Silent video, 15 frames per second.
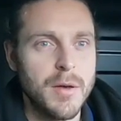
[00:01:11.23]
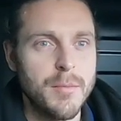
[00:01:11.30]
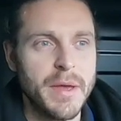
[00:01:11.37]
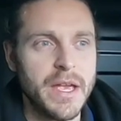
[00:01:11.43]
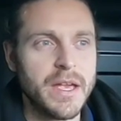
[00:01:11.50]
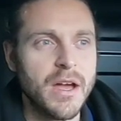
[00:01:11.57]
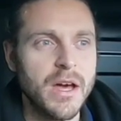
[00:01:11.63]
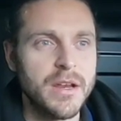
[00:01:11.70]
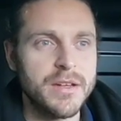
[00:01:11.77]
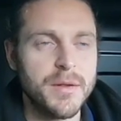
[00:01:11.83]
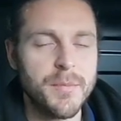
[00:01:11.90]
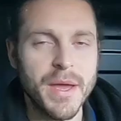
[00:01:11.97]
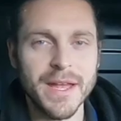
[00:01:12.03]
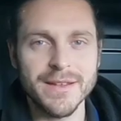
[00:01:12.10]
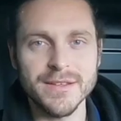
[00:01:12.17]
but it kind of
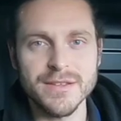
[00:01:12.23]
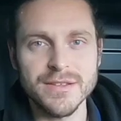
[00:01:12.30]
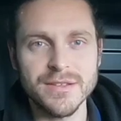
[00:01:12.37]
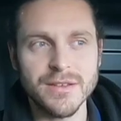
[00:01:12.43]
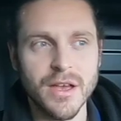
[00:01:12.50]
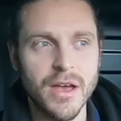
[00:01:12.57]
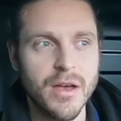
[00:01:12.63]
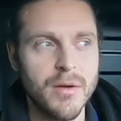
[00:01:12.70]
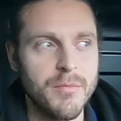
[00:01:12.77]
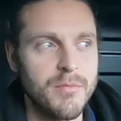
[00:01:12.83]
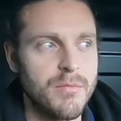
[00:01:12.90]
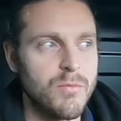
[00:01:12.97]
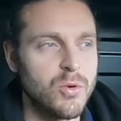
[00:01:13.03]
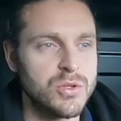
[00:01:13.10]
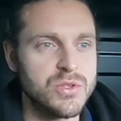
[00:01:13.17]
depends
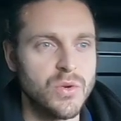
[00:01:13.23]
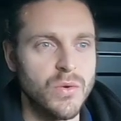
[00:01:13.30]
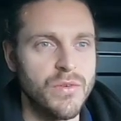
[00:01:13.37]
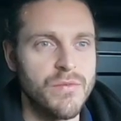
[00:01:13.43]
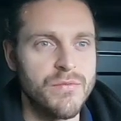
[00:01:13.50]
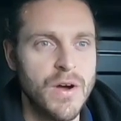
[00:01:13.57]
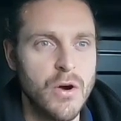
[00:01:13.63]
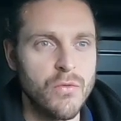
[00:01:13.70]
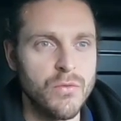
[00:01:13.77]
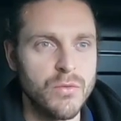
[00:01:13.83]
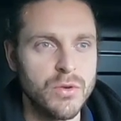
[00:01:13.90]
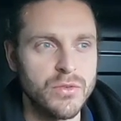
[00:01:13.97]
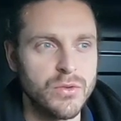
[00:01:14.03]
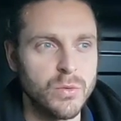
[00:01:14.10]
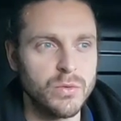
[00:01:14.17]
what sort of involved,
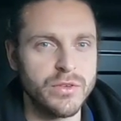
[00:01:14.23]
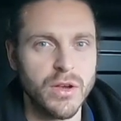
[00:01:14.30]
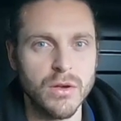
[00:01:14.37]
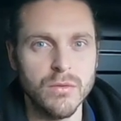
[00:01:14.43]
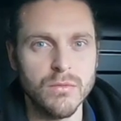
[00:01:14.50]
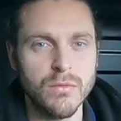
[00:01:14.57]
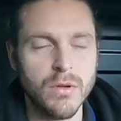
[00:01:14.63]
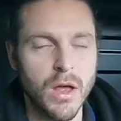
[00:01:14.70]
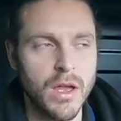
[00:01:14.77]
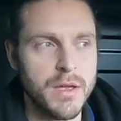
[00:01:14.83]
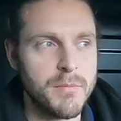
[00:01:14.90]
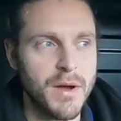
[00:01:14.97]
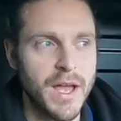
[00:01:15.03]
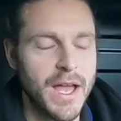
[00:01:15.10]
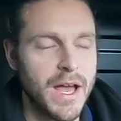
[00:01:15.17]
because also like
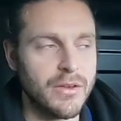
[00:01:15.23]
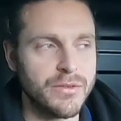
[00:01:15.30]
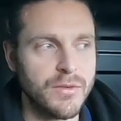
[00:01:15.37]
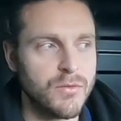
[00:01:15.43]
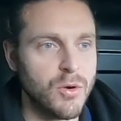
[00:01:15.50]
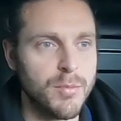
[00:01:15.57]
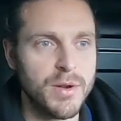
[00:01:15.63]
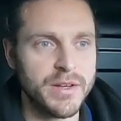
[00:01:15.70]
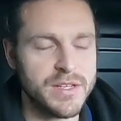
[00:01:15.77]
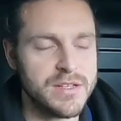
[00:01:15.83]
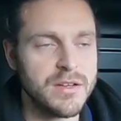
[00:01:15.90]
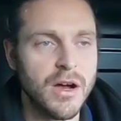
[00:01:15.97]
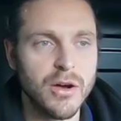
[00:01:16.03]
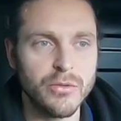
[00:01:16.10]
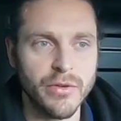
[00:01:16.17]
in my house I've got bloody
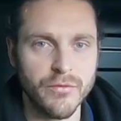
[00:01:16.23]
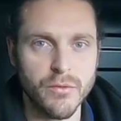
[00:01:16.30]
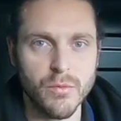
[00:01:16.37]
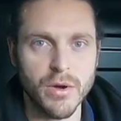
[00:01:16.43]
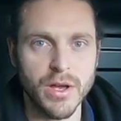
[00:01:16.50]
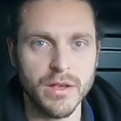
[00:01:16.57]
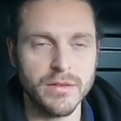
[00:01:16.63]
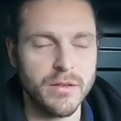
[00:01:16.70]
tiles everywhere.